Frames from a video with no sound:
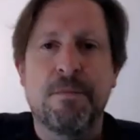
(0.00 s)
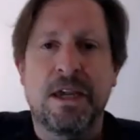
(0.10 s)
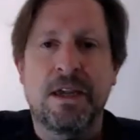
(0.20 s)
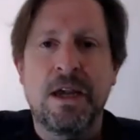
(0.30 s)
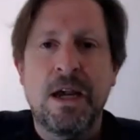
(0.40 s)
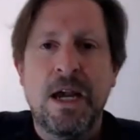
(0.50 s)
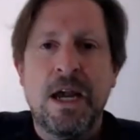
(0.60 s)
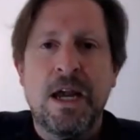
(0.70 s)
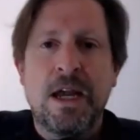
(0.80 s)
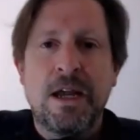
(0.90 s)
for me.
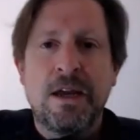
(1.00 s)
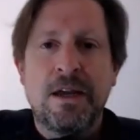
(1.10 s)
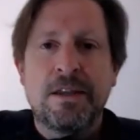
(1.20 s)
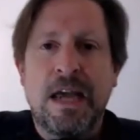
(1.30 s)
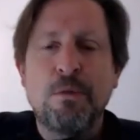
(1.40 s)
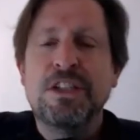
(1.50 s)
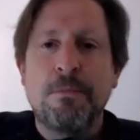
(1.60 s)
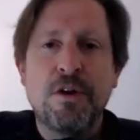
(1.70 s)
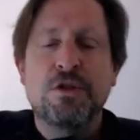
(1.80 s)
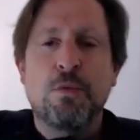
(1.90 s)
That was
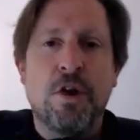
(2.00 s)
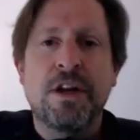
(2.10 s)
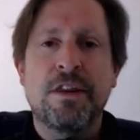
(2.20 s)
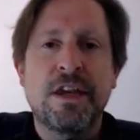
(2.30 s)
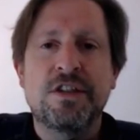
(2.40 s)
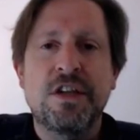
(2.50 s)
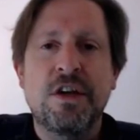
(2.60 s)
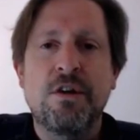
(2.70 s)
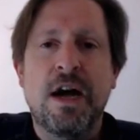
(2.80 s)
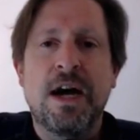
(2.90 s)
the most worrying thing.
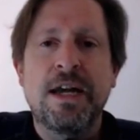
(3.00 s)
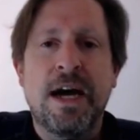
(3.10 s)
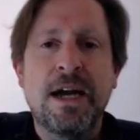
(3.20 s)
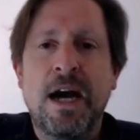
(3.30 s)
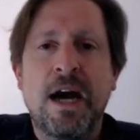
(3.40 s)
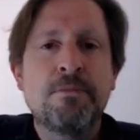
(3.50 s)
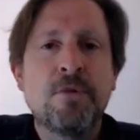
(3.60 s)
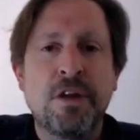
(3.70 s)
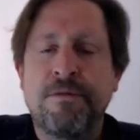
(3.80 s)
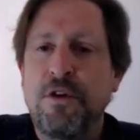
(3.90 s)
So I'm
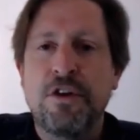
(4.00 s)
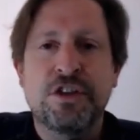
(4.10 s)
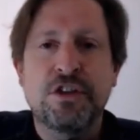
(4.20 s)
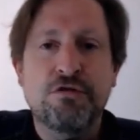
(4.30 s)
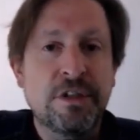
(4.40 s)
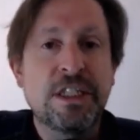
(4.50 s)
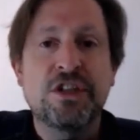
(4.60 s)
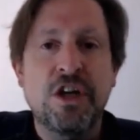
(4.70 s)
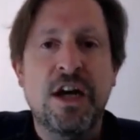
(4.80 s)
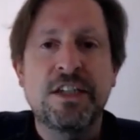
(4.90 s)
not averse to
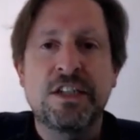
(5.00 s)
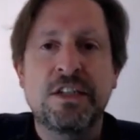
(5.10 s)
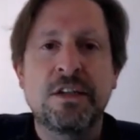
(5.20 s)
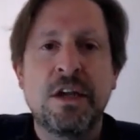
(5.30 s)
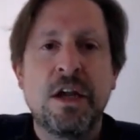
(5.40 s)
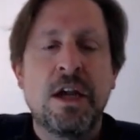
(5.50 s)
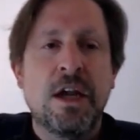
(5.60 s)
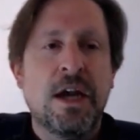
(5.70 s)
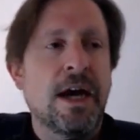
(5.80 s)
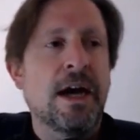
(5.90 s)
criticizing
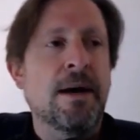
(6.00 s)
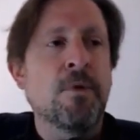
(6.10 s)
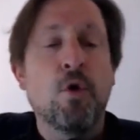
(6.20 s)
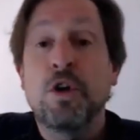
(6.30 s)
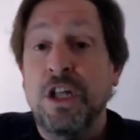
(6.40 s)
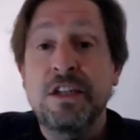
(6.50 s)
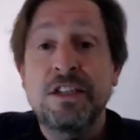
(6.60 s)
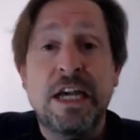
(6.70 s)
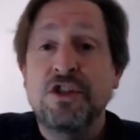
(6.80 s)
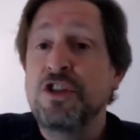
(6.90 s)

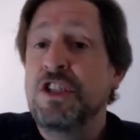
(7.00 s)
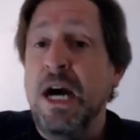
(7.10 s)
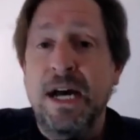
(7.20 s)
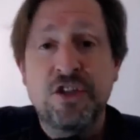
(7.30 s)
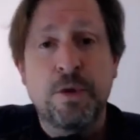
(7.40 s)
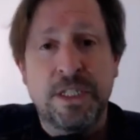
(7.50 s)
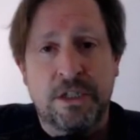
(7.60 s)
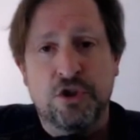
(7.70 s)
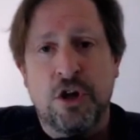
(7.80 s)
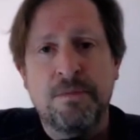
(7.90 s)
organizations that aren't doing
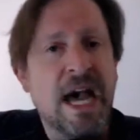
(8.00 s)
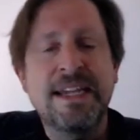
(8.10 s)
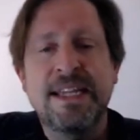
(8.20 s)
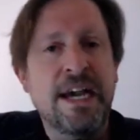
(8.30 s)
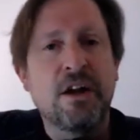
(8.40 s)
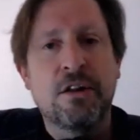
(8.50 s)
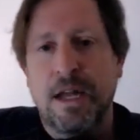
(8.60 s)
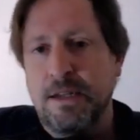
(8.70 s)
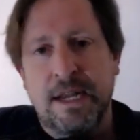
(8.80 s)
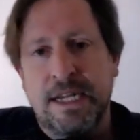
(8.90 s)
their job. The
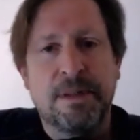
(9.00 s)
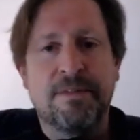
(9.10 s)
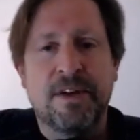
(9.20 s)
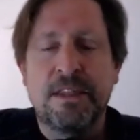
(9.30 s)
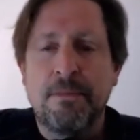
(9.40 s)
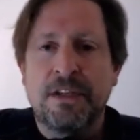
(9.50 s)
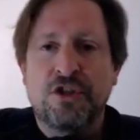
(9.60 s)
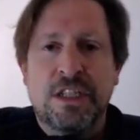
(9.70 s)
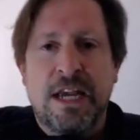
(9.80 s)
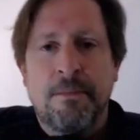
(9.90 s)
ADL, I can't believe I didn't
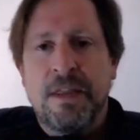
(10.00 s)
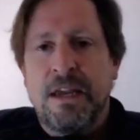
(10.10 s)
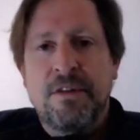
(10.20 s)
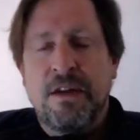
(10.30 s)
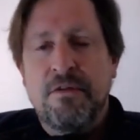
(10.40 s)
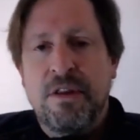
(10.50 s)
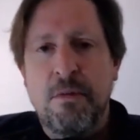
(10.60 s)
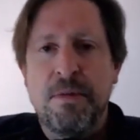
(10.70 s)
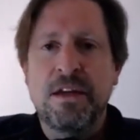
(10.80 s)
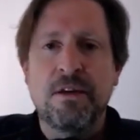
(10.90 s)
mention them. They're
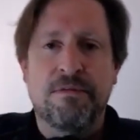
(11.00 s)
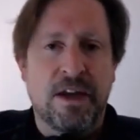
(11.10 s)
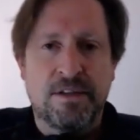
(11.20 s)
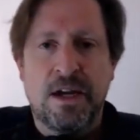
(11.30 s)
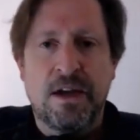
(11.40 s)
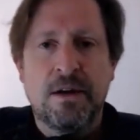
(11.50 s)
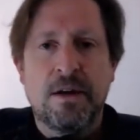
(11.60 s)
a big offender.